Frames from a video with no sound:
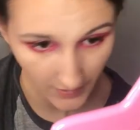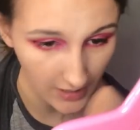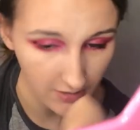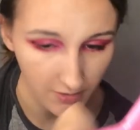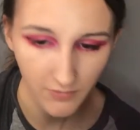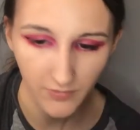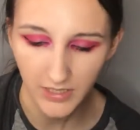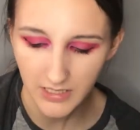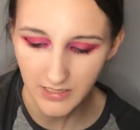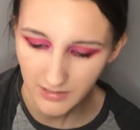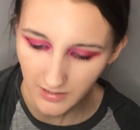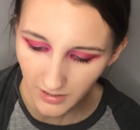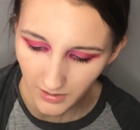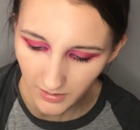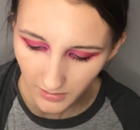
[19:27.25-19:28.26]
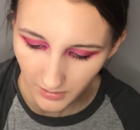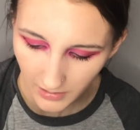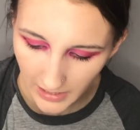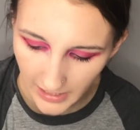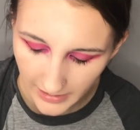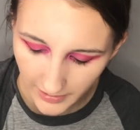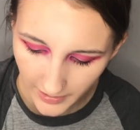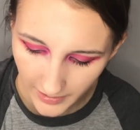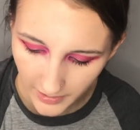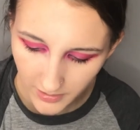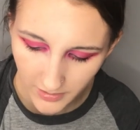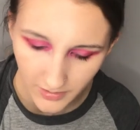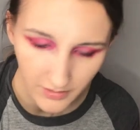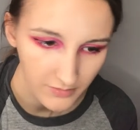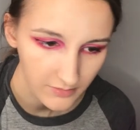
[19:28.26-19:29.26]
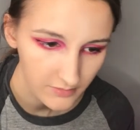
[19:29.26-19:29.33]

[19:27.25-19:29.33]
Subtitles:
It's a really subtle highlighter.